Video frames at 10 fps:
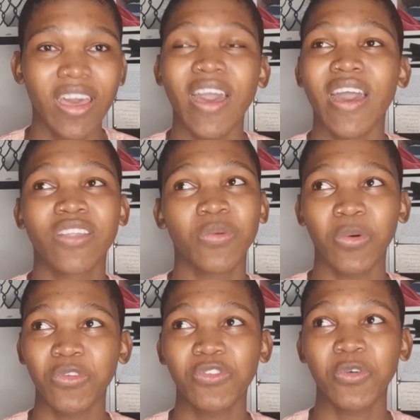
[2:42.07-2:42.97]
And
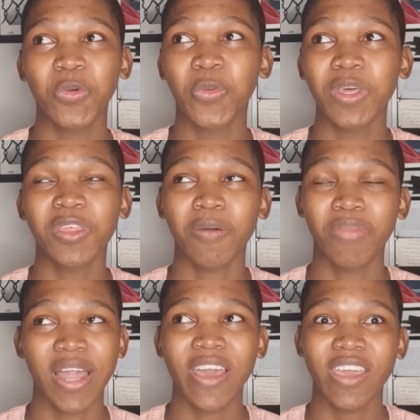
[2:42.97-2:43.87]
also with
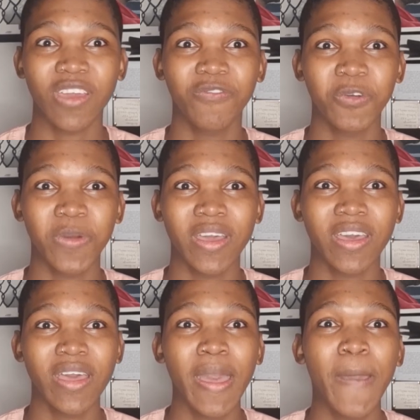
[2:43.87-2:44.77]
applying everywhere,
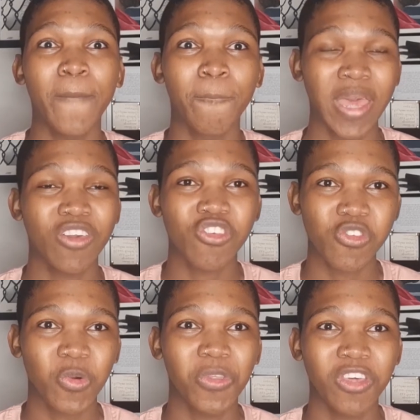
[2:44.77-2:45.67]
make
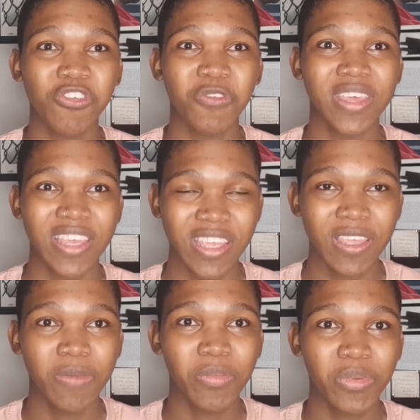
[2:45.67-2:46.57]
sure that you
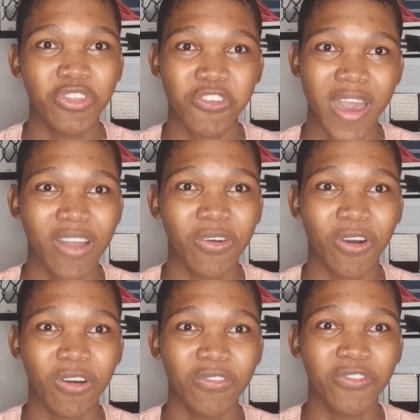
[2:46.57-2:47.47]
keep track
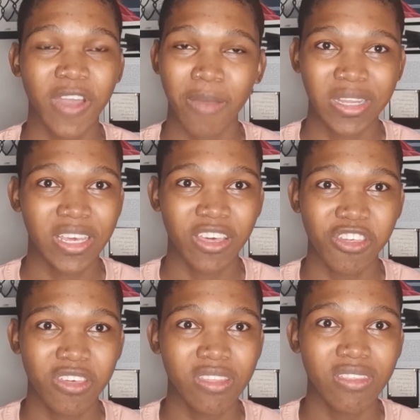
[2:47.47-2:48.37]
of your
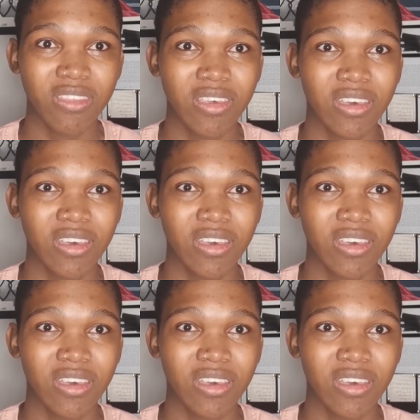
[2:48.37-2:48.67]
applications,